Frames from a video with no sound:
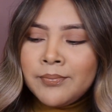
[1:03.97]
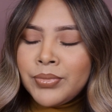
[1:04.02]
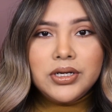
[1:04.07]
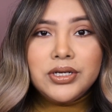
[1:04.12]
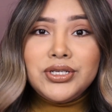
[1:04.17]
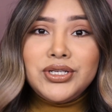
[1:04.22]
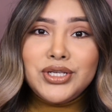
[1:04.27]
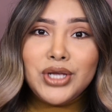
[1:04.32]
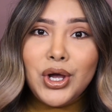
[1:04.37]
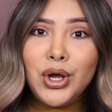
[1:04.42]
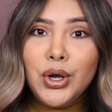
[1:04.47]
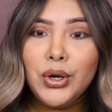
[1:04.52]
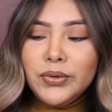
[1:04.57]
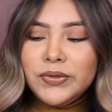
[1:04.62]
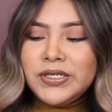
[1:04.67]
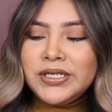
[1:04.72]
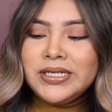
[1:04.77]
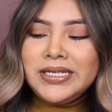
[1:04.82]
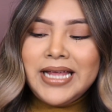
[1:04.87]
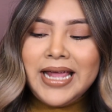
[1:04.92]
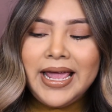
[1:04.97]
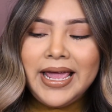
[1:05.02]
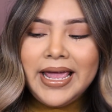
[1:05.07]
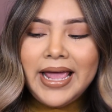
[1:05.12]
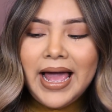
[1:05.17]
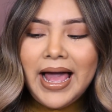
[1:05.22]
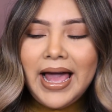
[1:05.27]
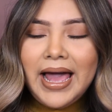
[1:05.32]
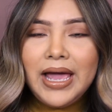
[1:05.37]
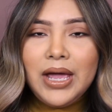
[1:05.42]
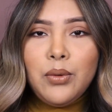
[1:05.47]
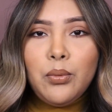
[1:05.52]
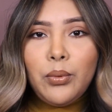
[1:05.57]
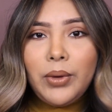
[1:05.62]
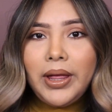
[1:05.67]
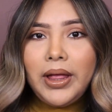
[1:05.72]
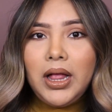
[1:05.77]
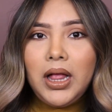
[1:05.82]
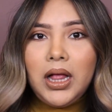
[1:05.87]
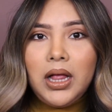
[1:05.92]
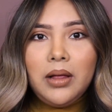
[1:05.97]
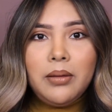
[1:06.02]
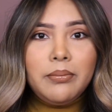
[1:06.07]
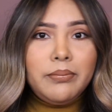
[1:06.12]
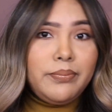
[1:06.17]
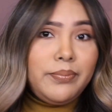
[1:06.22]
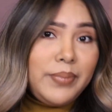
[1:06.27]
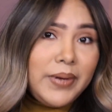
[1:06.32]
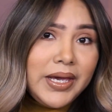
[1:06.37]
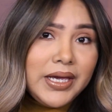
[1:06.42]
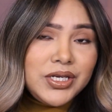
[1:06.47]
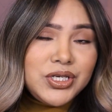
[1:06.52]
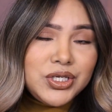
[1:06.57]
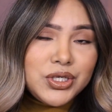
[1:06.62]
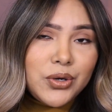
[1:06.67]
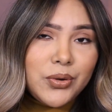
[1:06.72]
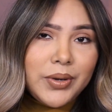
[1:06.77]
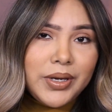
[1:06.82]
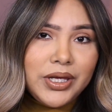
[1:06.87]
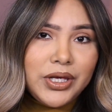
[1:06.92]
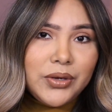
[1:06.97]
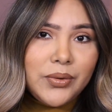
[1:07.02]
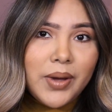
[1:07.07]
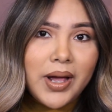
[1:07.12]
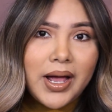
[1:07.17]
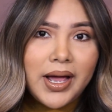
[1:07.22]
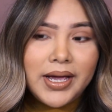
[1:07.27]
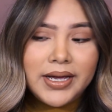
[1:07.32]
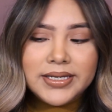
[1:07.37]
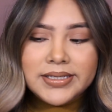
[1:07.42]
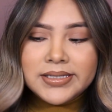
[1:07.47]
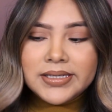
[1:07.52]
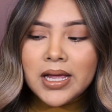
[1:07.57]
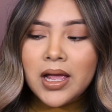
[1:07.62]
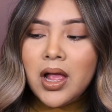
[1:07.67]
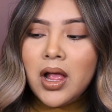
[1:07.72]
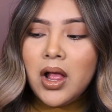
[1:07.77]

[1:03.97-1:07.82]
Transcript: So today I will be showing you guys